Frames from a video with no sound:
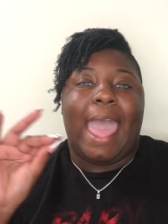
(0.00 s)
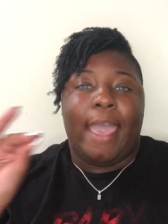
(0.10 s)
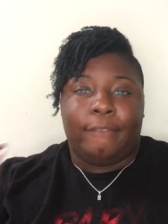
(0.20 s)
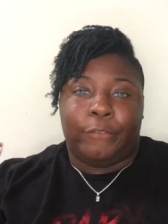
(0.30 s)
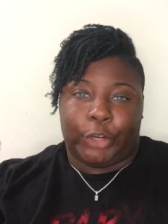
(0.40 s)

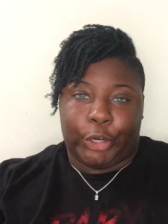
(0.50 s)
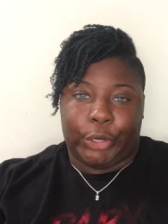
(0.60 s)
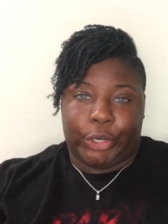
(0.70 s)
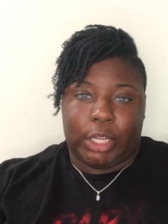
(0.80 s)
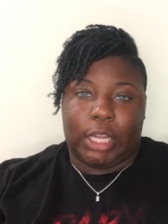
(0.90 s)

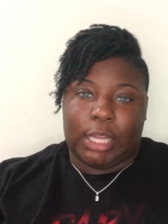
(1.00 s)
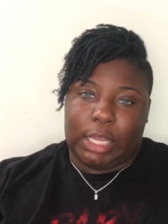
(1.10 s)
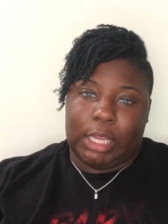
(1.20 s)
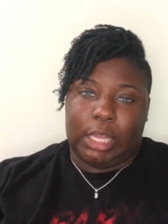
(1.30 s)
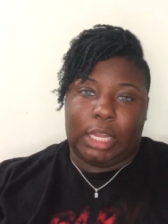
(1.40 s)
ever
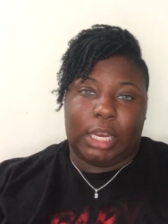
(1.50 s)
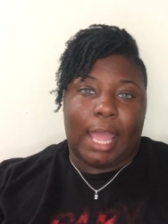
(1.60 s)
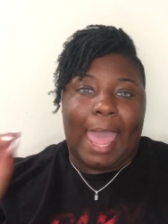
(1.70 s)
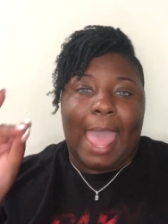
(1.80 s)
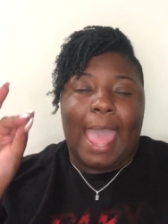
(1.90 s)
again.
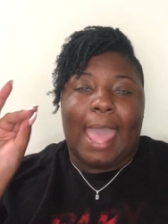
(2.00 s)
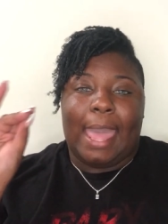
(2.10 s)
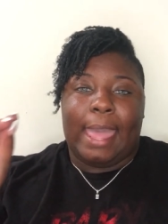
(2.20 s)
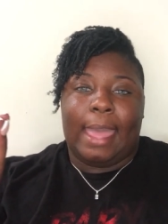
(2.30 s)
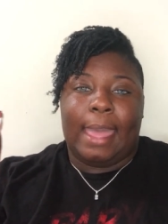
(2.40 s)

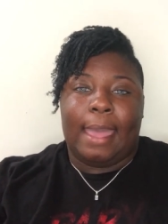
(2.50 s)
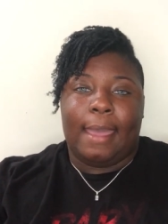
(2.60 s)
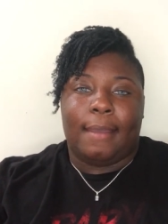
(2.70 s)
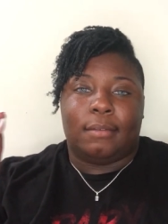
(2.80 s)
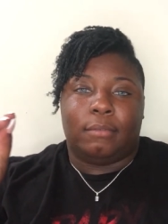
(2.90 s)

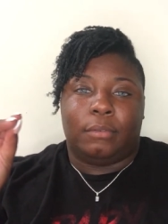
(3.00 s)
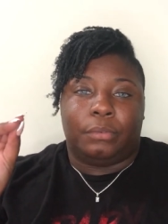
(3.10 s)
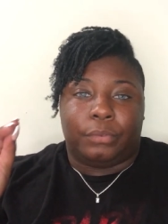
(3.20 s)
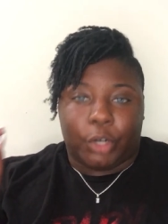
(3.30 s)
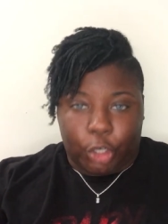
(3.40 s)

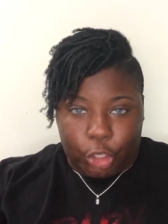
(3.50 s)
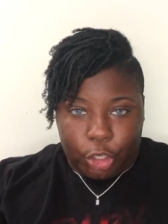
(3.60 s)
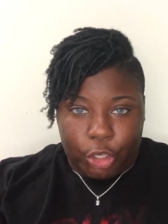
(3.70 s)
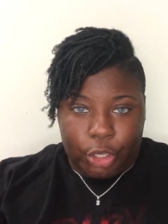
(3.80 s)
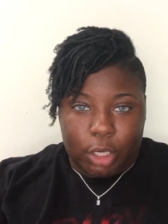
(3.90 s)
Ever.